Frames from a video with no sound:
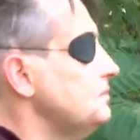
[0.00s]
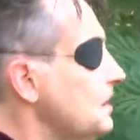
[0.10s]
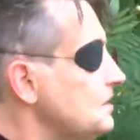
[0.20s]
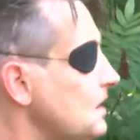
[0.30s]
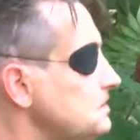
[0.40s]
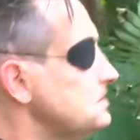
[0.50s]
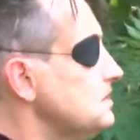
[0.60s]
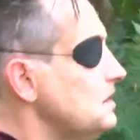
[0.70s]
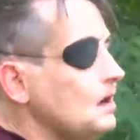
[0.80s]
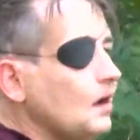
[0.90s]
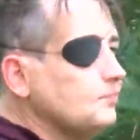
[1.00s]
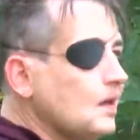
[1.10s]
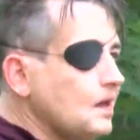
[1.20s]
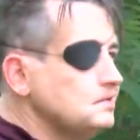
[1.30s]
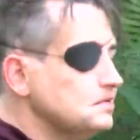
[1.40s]
We have them
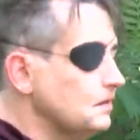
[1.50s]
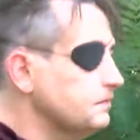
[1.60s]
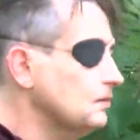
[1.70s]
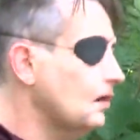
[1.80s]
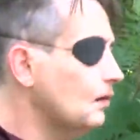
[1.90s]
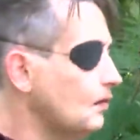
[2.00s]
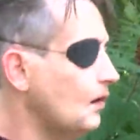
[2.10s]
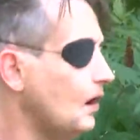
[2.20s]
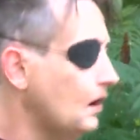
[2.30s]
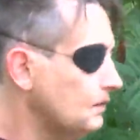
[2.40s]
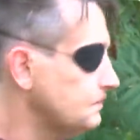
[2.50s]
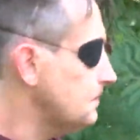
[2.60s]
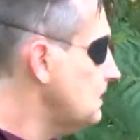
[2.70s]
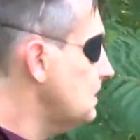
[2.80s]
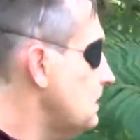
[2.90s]
join our family and
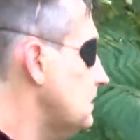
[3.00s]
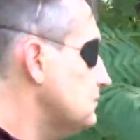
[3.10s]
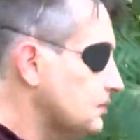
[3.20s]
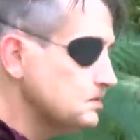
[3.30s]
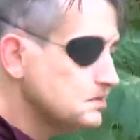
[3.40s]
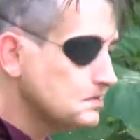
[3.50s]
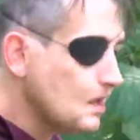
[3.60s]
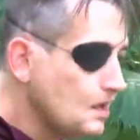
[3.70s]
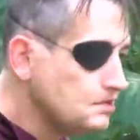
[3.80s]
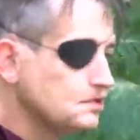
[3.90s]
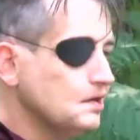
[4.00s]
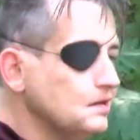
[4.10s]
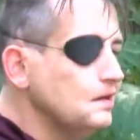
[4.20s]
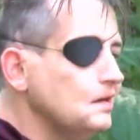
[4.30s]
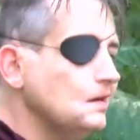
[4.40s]
orient for the first week
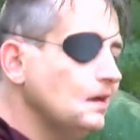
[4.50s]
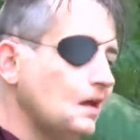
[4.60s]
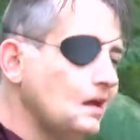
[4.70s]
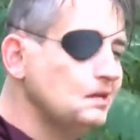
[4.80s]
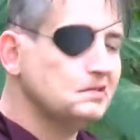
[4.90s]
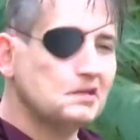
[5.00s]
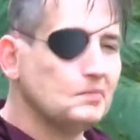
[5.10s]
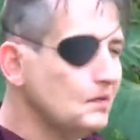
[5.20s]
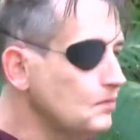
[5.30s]
and just get